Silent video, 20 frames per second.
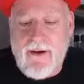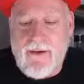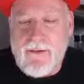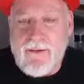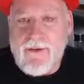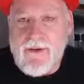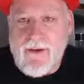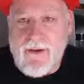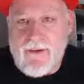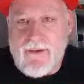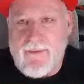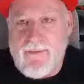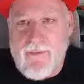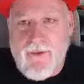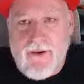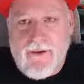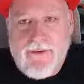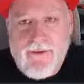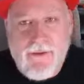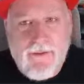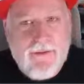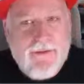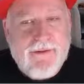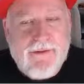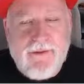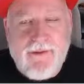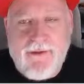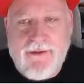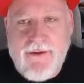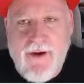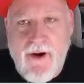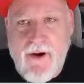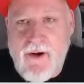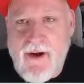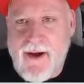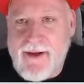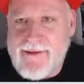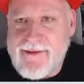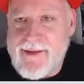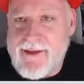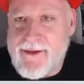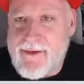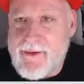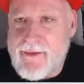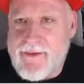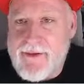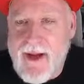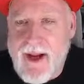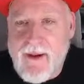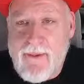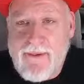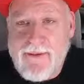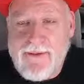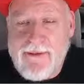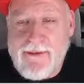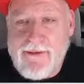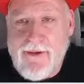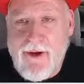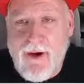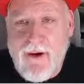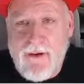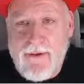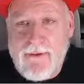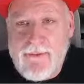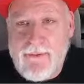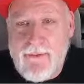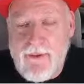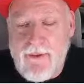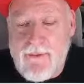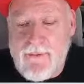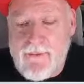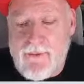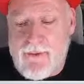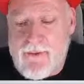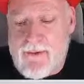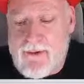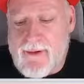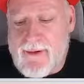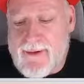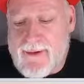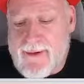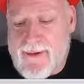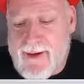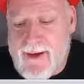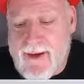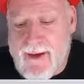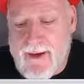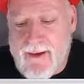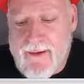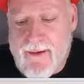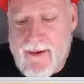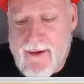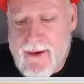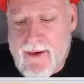Looking at the front surface of this card, I see no damage. This card is beautiful and clean.